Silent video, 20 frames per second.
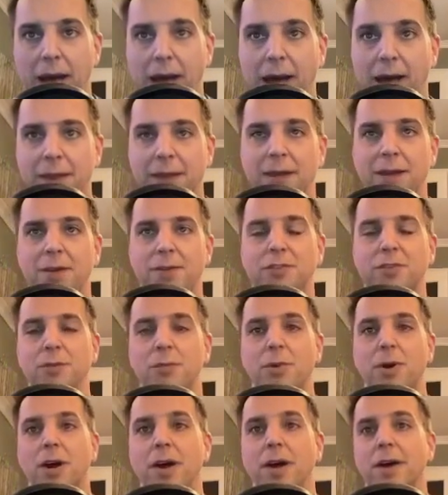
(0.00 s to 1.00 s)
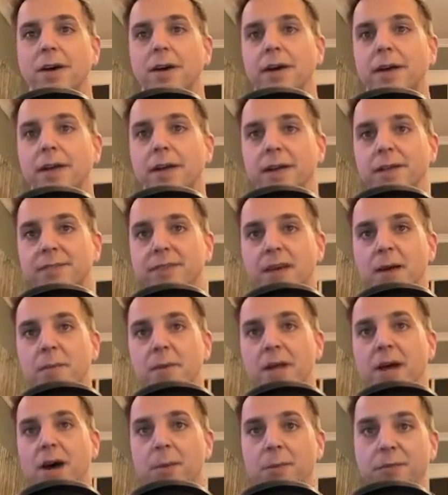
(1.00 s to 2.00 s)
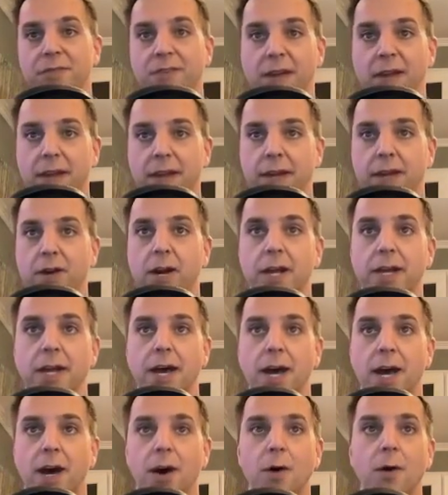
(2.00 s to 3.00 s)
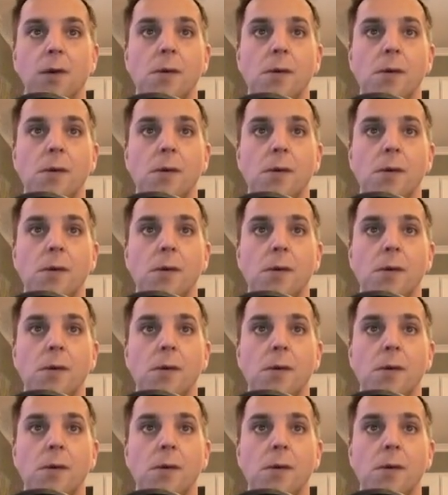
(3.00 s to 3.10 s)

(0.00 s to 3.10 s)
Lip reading: I think I should probably like examine how I'm standing right now.